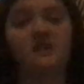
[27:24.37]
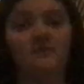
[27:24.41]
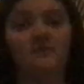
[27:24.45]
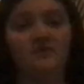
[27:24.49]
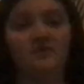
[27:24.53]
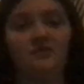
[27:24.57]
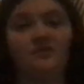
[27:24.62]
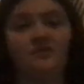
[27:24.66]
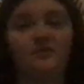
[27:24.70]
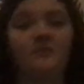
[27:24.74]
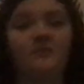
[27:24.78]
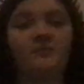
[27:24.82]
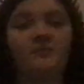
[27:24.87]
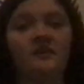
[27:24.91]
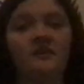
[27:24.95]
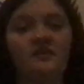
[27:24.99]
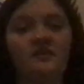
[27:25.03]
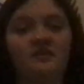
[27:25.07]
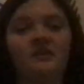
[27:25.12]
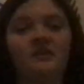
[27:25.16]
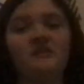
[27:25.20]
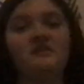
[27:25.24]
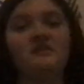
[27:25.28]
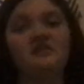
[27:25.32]
And if you believe
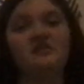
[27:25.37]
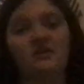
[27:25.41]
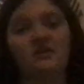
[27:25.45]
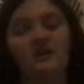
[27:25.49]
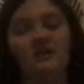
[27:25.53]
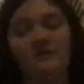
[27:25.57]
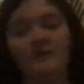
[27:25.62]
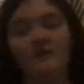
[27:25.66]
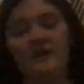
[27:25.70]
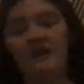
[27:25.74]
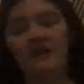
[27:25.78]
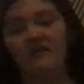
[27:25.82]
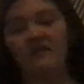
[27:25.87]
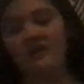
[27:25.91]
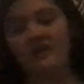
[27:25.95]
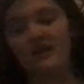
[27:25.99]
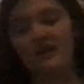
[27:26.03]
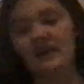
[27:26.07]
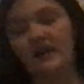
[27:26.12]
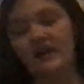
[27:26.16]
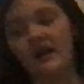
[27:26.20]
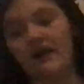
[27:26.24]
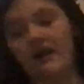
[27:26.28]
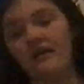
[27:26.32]
that, shout amen right
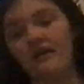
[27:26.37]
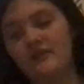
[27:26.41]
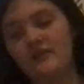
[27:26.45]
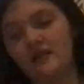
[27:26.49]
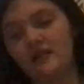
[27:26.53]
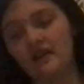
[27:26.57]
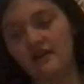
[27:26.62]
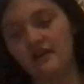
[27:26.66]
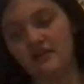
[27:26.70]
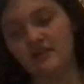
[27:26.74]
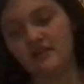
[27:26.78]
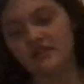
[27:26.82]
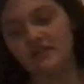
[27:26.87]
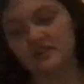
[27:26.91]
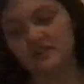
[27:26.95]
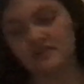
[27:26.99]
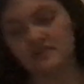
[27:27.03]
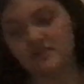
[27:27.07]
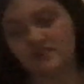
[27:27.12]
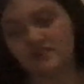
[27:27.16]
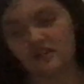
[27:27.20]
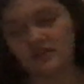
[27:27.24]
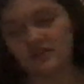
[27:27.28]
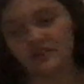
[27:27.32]
now. Now let's sing
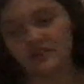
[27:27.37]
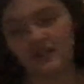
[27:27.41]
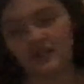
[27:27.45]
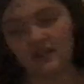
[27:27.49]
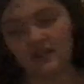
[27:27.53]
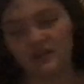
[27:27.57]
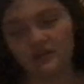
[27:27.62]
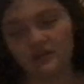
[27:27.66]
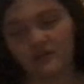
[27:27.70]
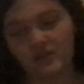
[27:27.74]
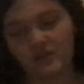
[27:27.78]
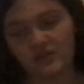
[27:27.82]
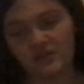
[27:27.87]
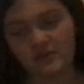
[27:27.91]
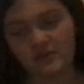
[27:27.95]
this song together and worship